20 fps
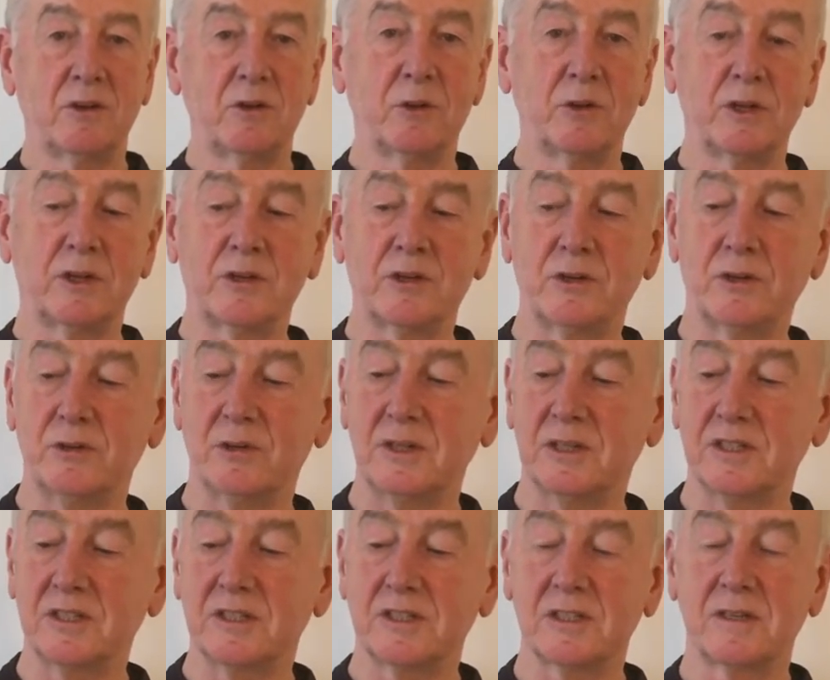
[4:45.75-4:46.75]
going through
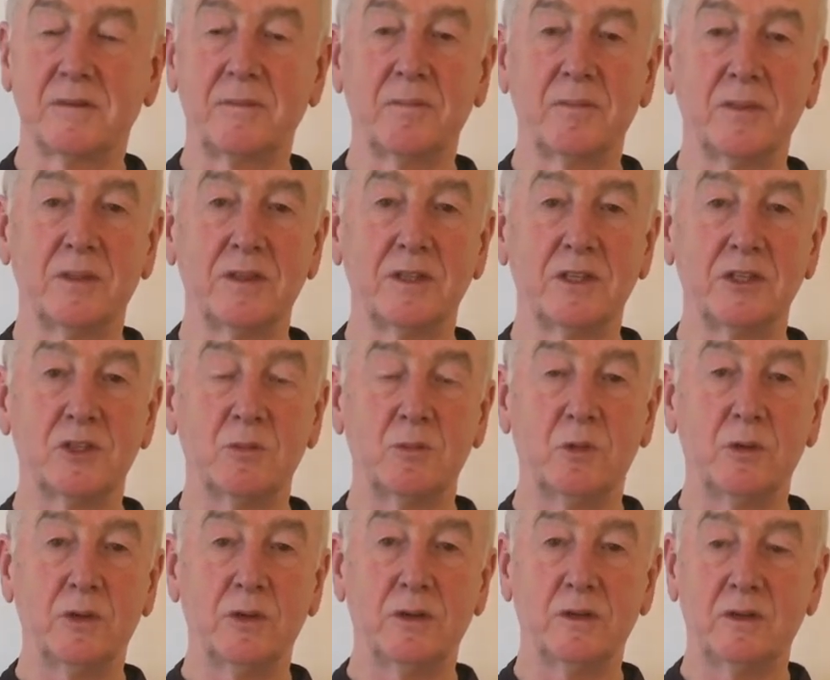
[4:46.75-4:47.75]
this
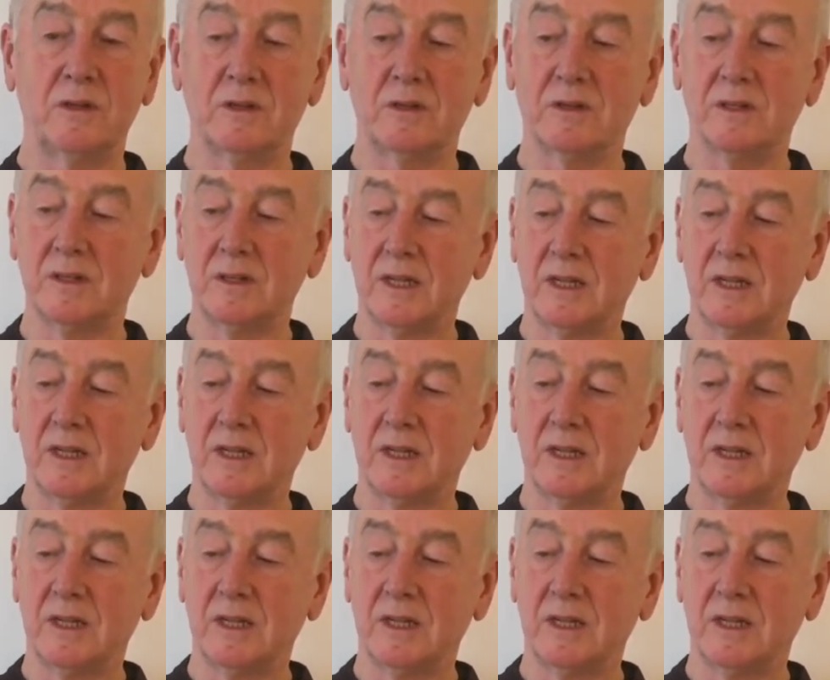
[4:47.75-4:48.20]
world.